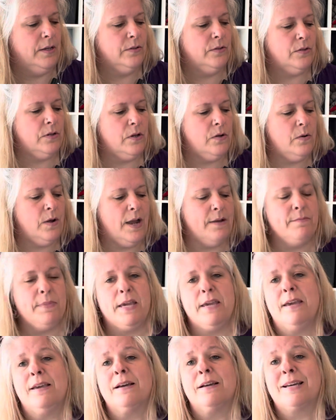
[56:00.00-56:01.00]
So I'm
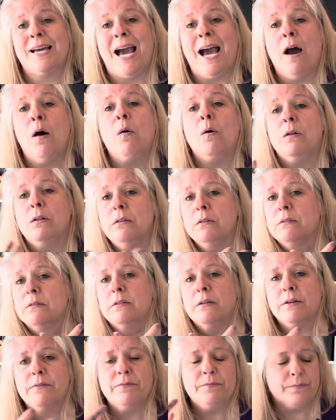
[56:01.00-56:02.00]
making a cowl.
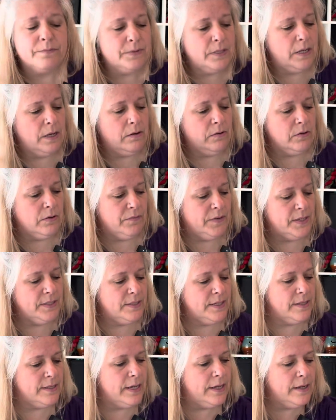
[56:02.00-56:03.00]
I don't know if I
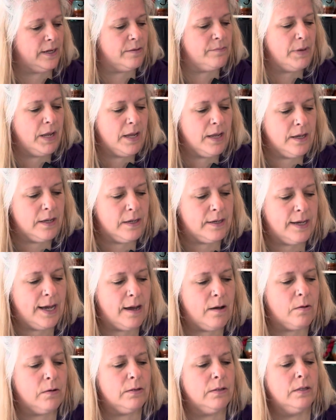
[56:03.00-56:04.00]
said that. I'm making a
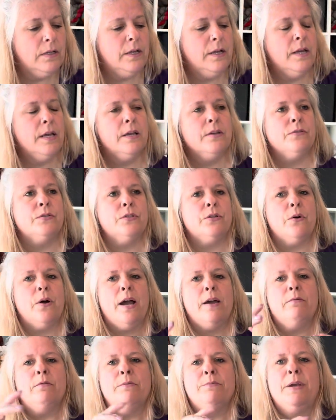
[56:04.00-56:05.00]
cowl. So
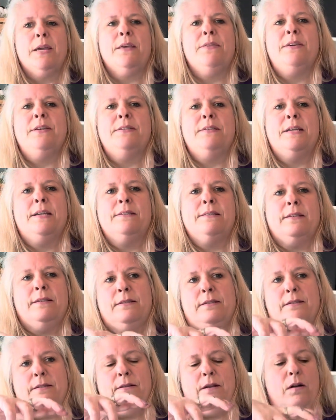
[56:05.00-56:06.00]
I will make this
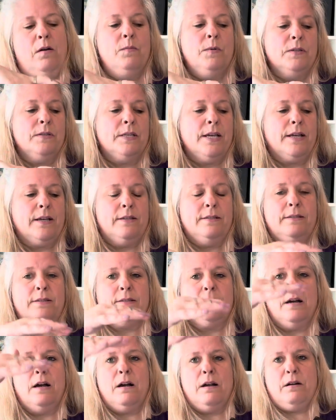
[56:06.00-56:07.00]
as almost like a
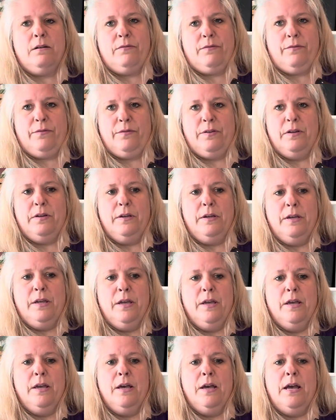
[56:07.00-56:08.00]
scarf,
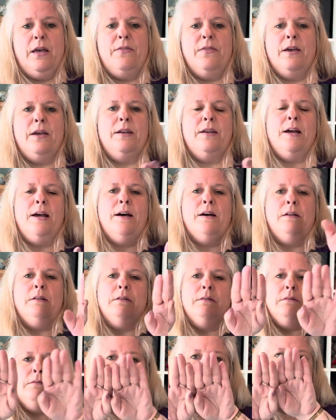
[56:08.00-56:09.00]
and then
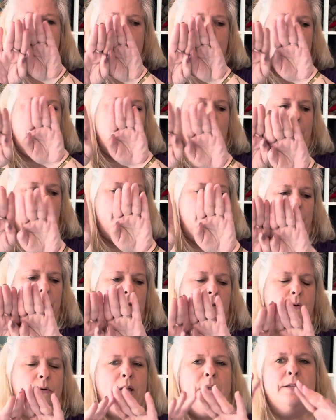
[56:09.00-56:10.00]
I'll join the
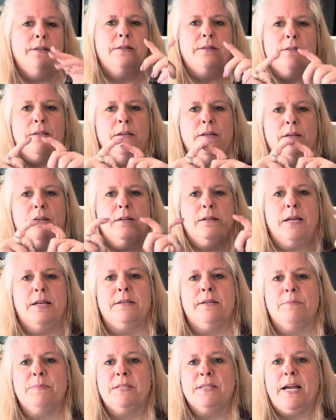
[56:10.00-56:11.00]
two ends and it'll end
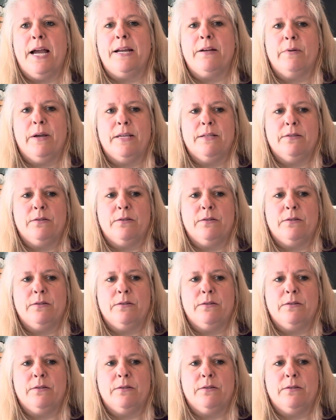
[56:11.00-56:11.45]
up sideways.